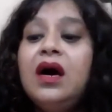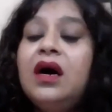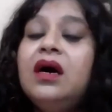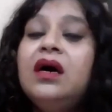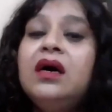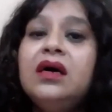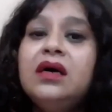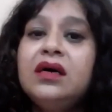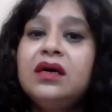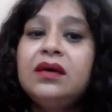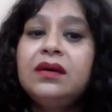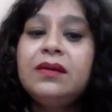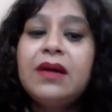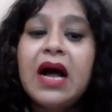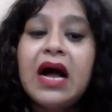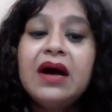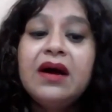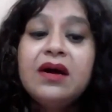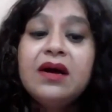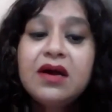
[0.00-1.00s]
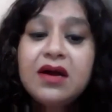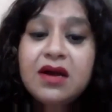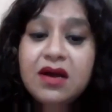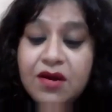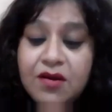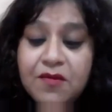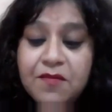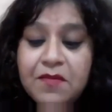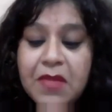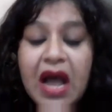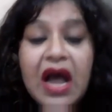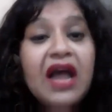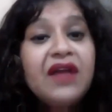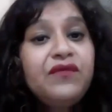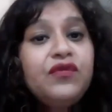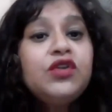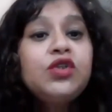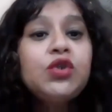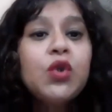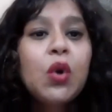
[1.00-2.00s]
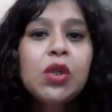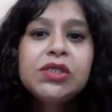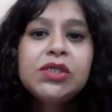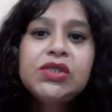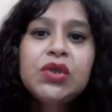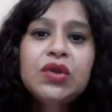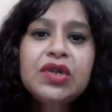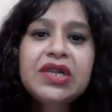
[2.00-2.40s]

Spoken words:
Uh, I would also